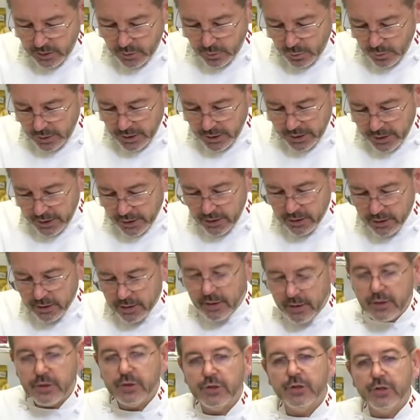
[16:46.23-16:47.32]
We're going to
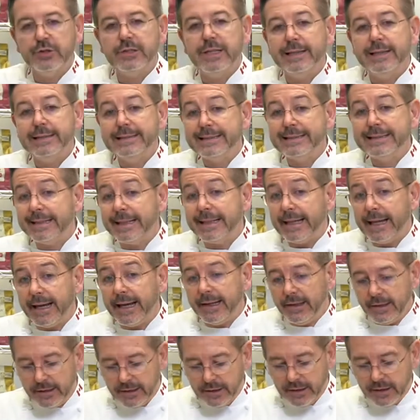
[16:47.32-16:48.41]
just
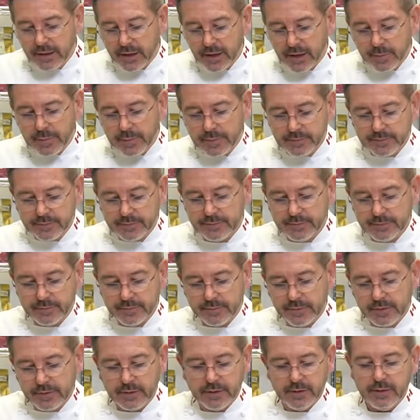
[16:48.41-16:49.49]
slightly heat up,
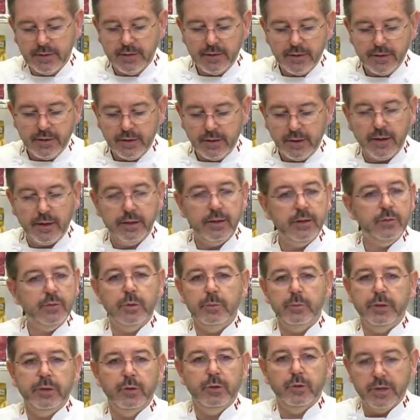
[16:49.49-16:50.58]
and it will
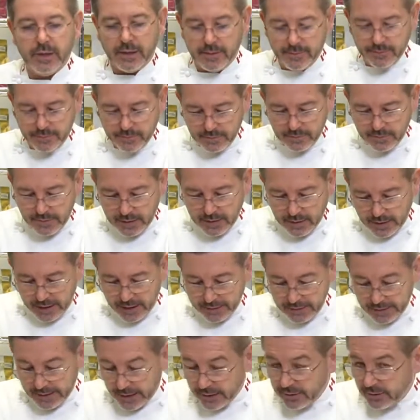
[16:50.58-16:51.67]
be okay. At
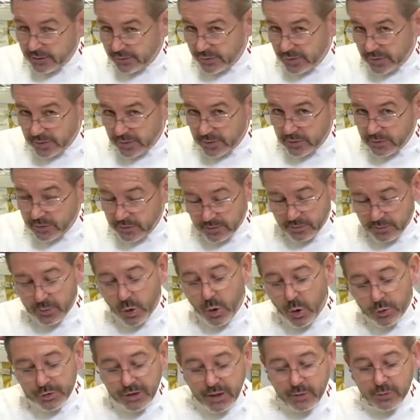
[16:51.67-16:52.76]
the end of the
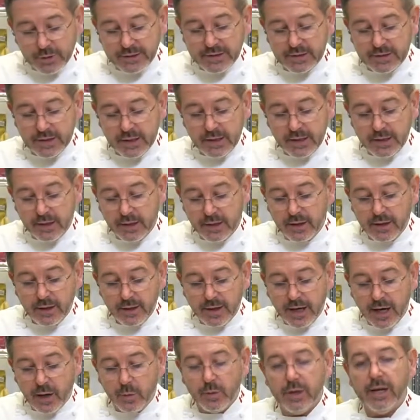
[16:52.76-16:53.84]
road, I would say,
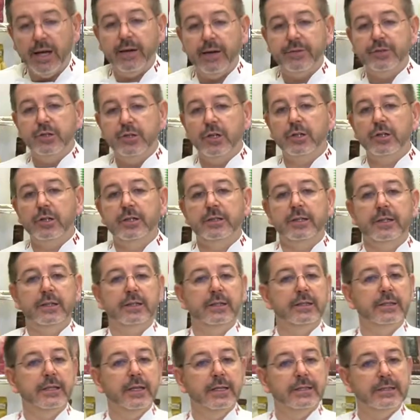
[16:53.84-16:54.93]
I will have chocolate that
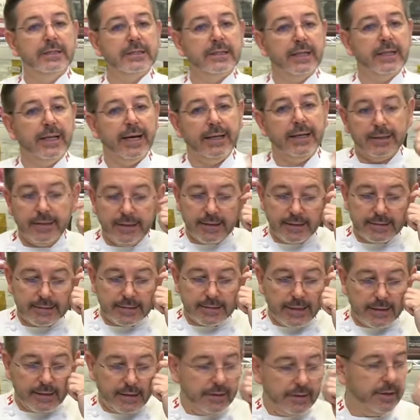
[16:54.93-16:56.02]
is slightly
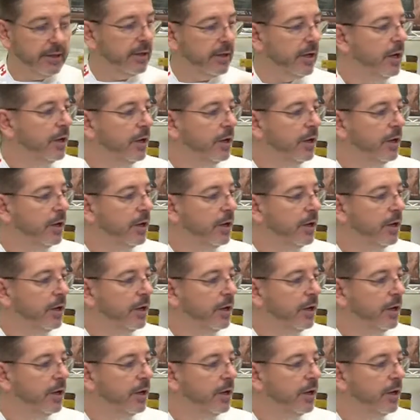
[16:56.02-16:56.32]
thicker.